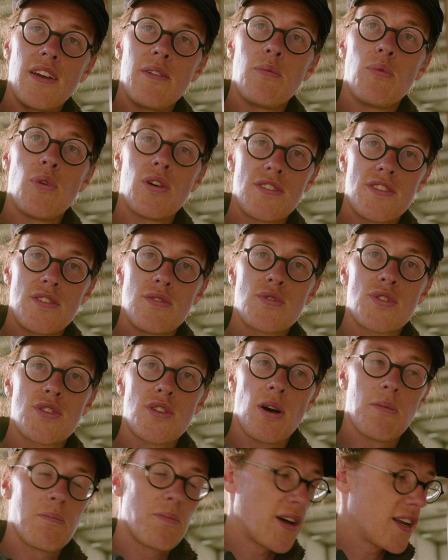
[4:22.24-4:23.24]
once you
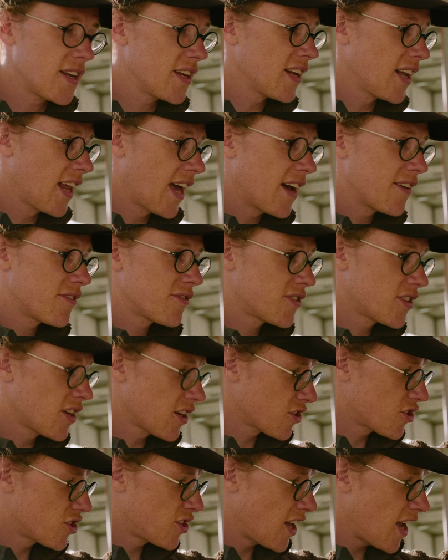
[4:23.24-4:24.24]
stop, but it'll have
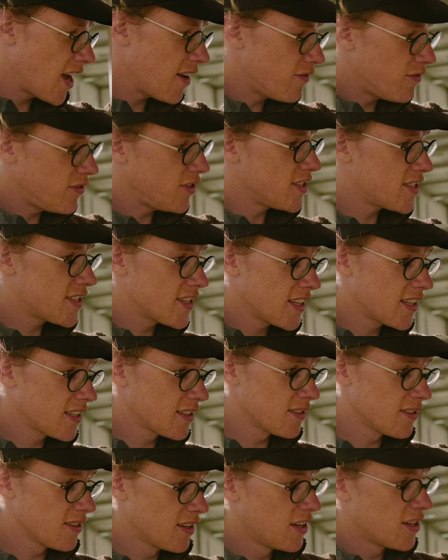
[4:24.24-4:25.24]
touched every
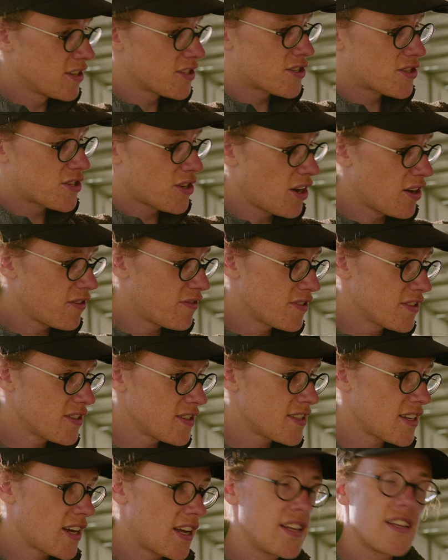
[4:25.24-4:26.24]
single
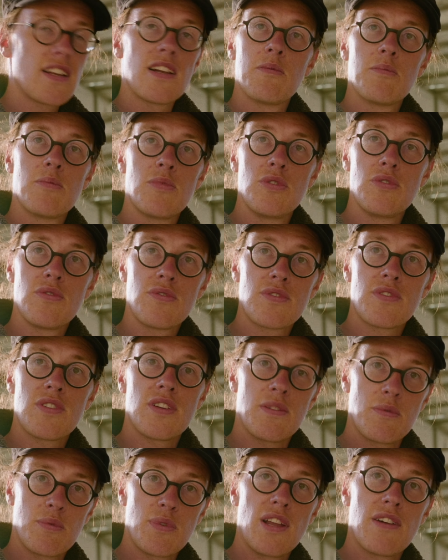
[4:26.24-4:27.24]
surface and it
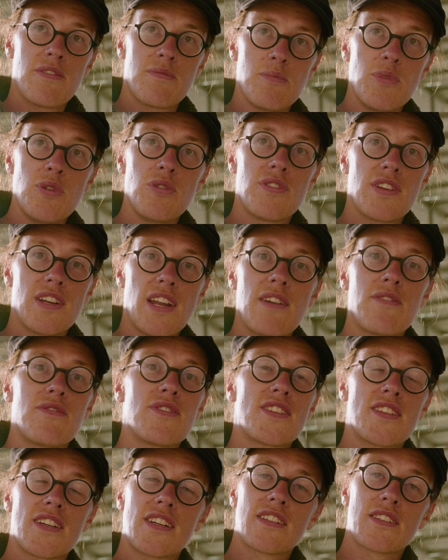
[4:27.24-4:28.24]
will have moved in every
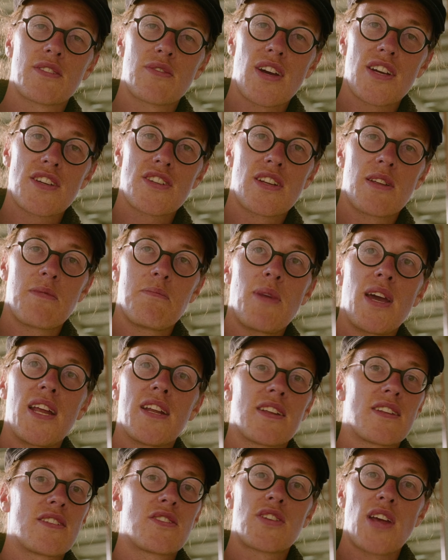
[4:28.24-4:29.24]
single direction and made
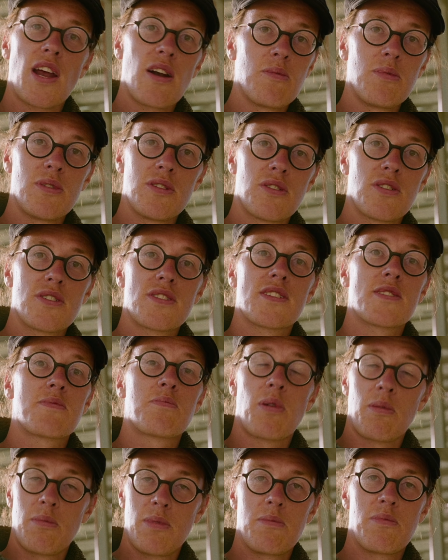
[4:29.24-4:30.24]
a terrible noise and it's
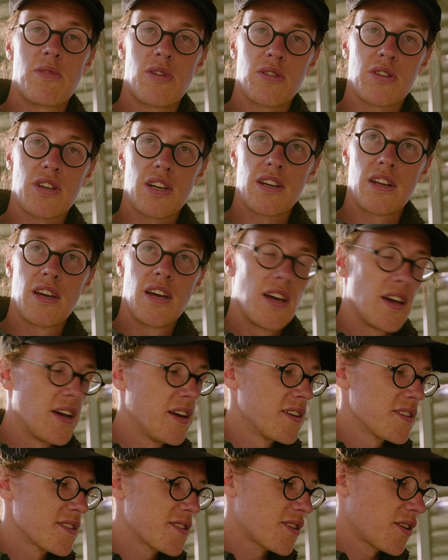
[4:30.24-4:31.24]
probably broken.
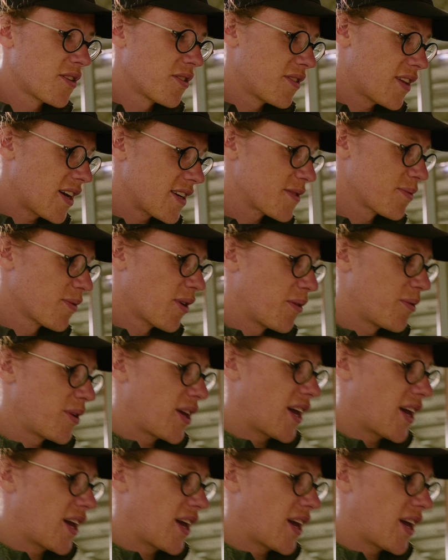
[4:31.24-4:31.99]
So that's why we